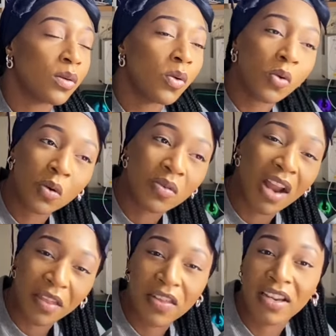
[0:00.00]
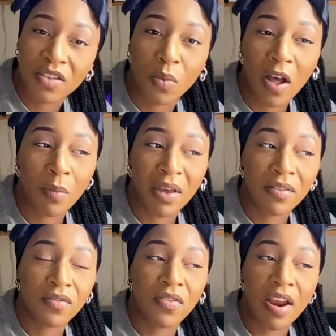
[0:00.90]
all or nothing as well, but
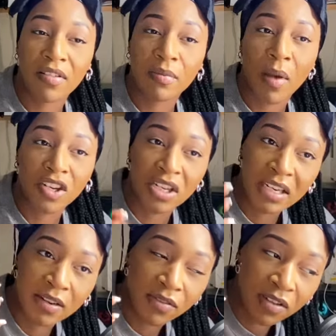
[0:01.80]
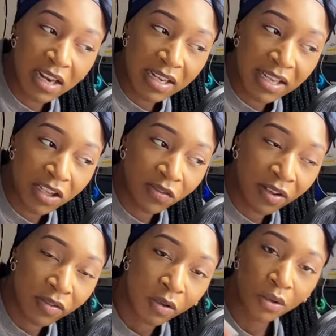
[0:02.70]
very much in a sense of
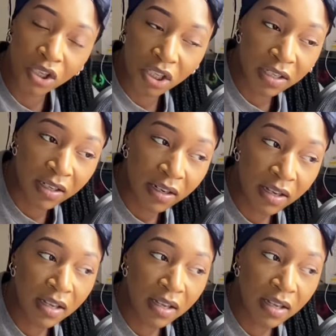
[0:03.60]
evolution